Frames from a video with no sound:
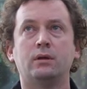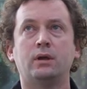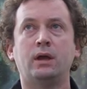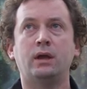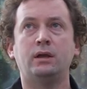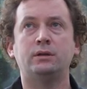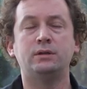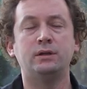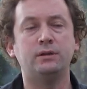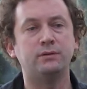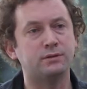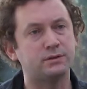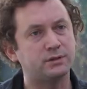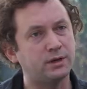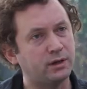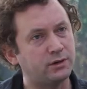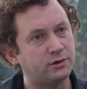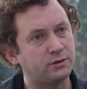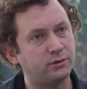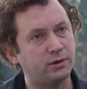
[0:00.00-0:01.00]
18th
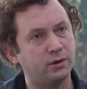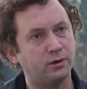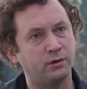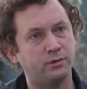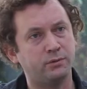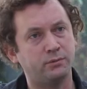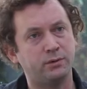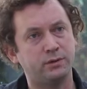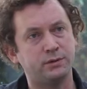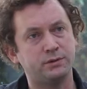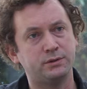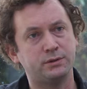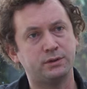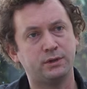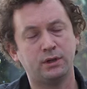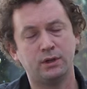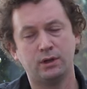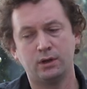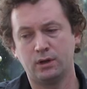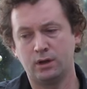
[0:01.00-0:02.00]
century onwards,
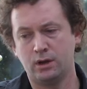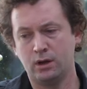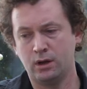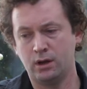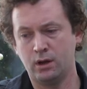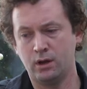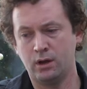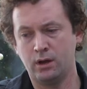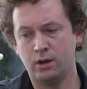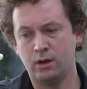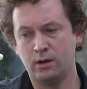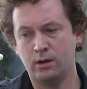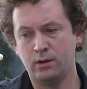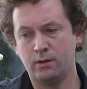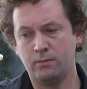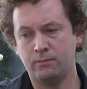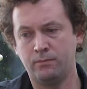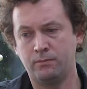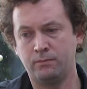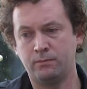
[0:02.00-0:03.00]

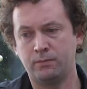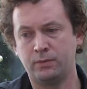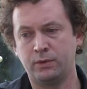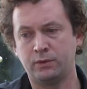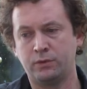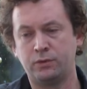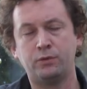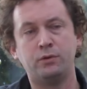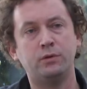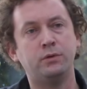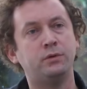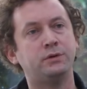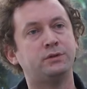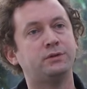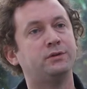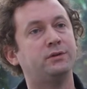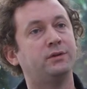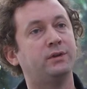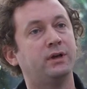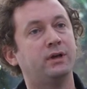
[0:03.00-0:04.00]
through
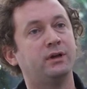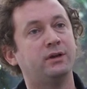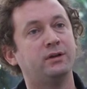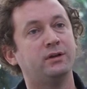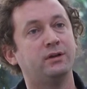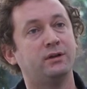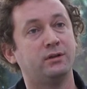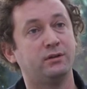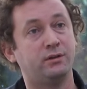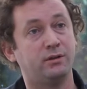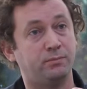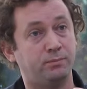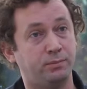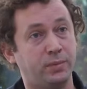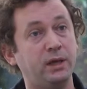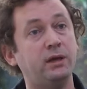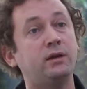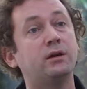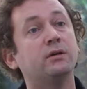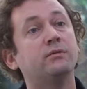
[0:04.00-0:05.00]
to the
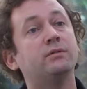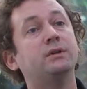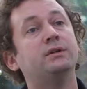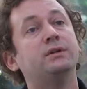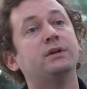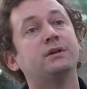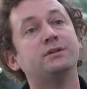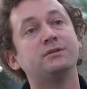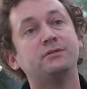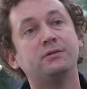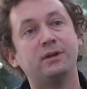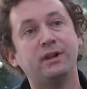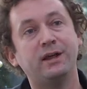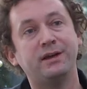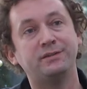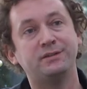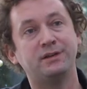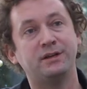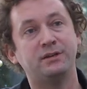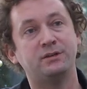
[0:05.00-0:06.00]
peak of
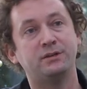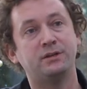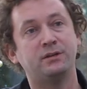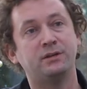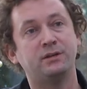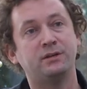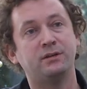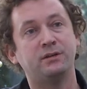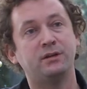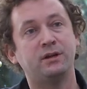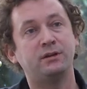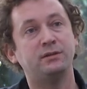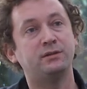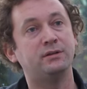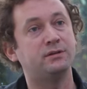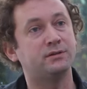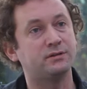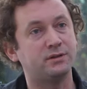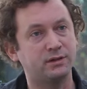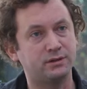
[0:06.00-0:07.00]
industrialization in the
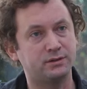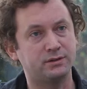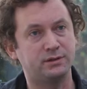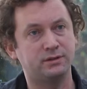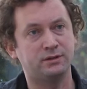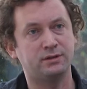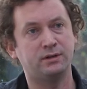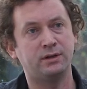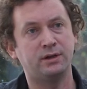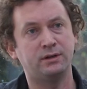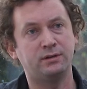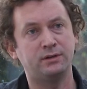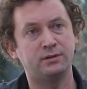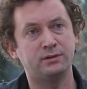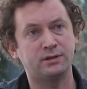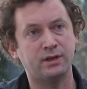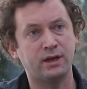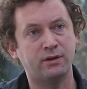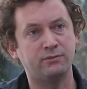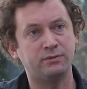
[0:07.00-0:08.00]
1960s and
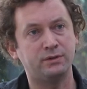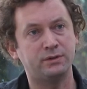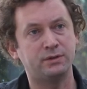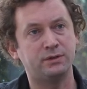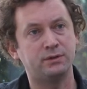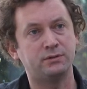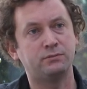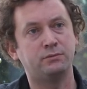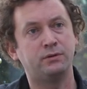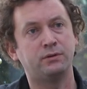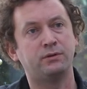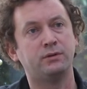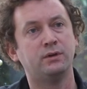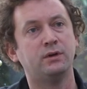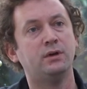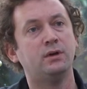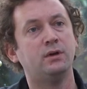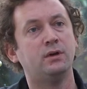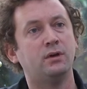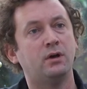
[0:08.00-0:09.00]
1970s with
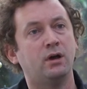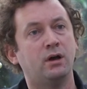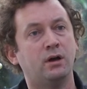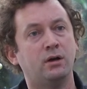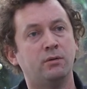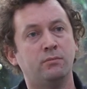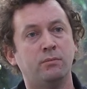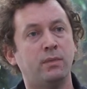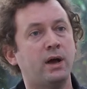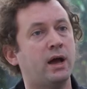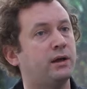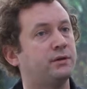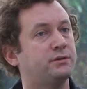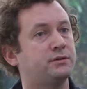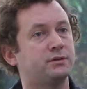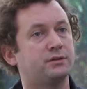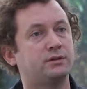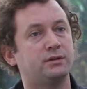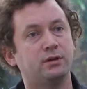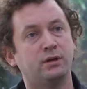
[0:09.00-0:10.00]

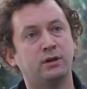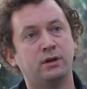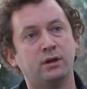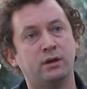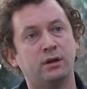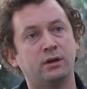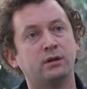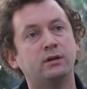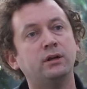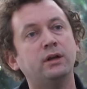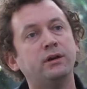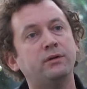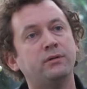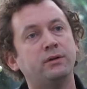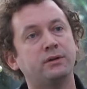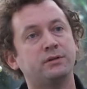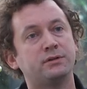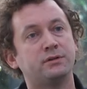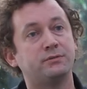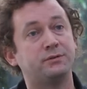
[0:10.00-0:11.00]
mass
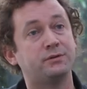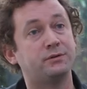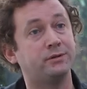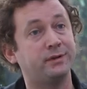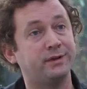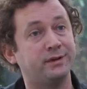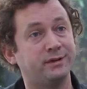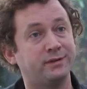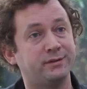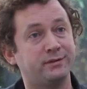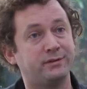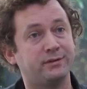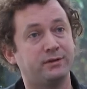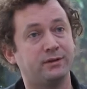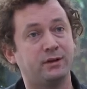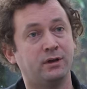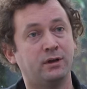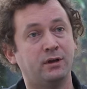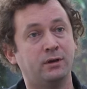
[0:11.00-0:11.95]
clearings of trees,